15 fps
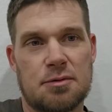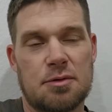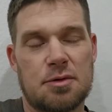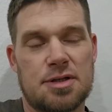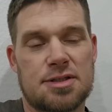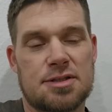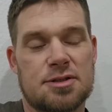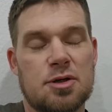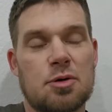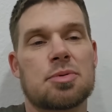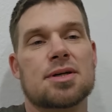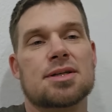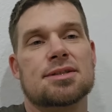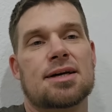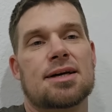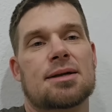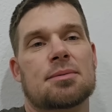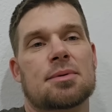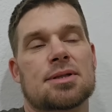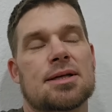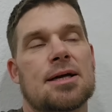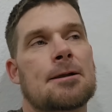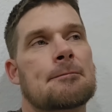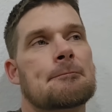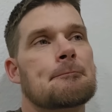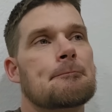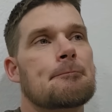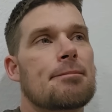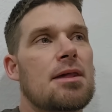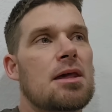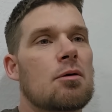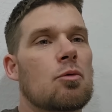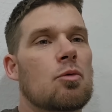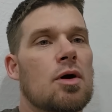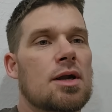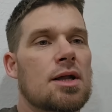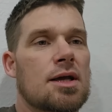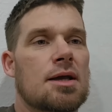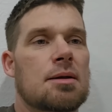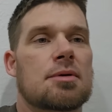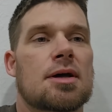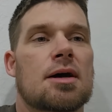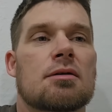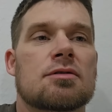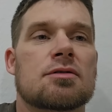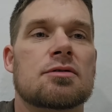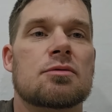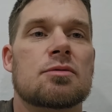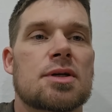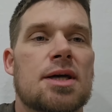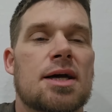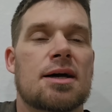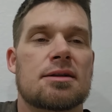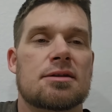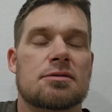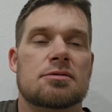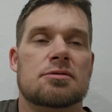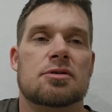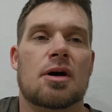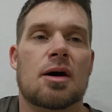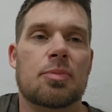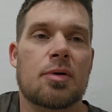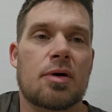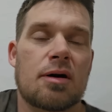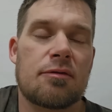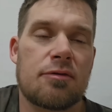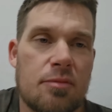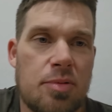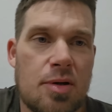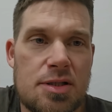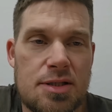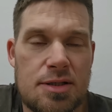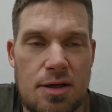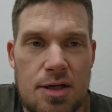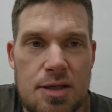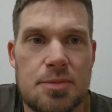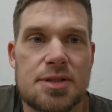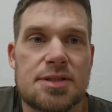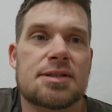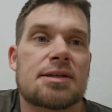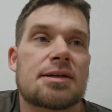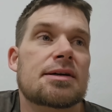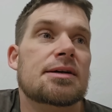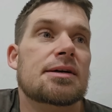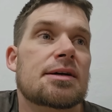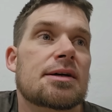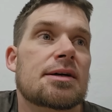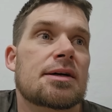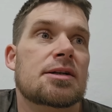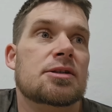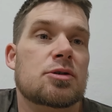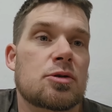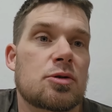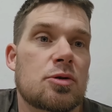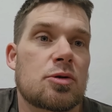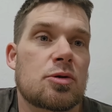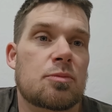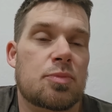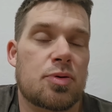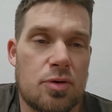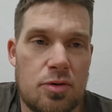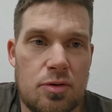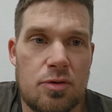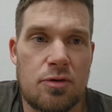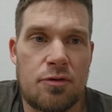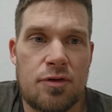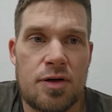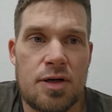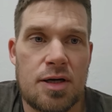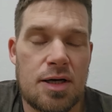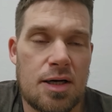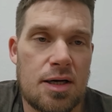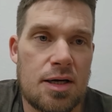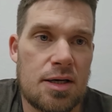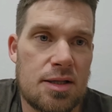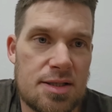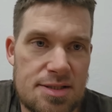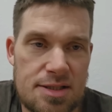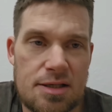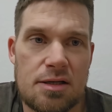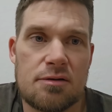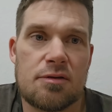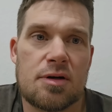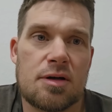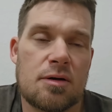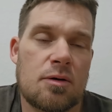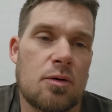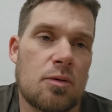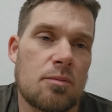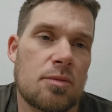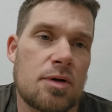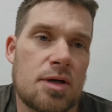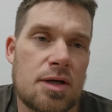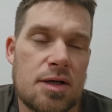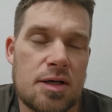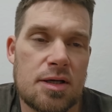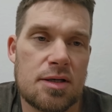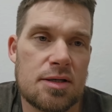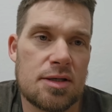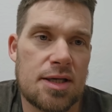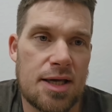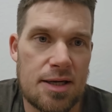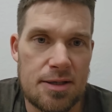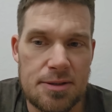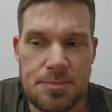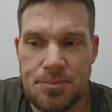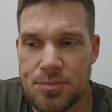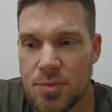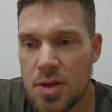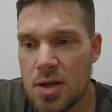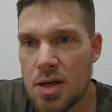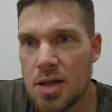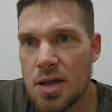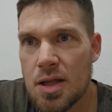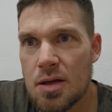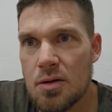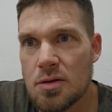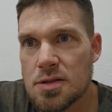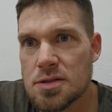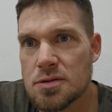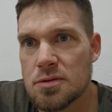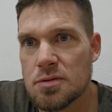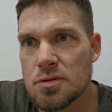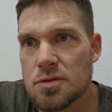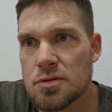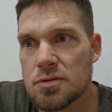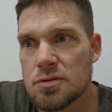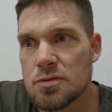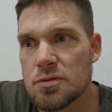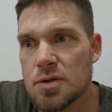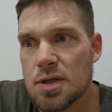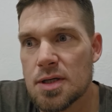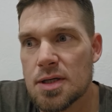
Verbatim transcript: we're super excited about that. What it came down to, we had to drop off a bunch of documents to prove uh, the sale of our home in Canada and then also to